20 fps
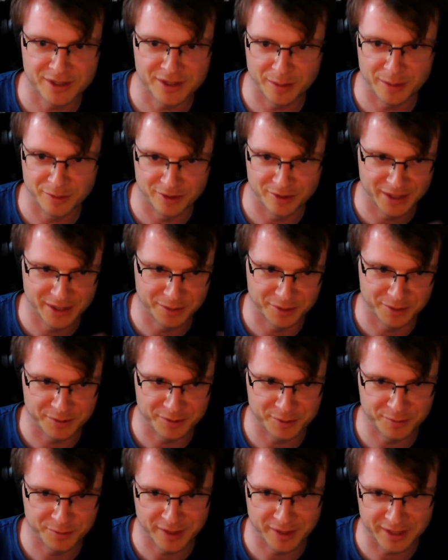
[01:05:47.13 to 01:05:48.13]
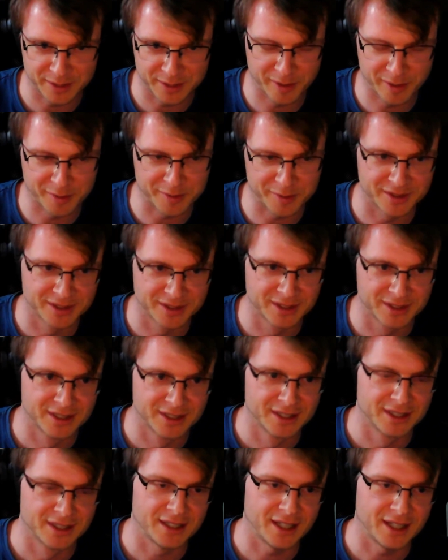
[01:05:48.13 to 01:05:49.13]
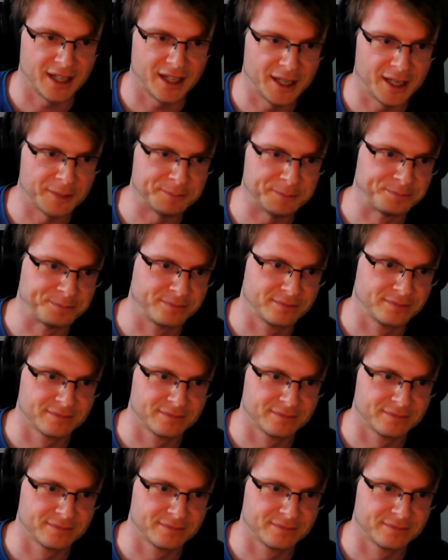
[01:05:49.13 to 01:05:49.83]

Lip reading: They were a fun experiment. But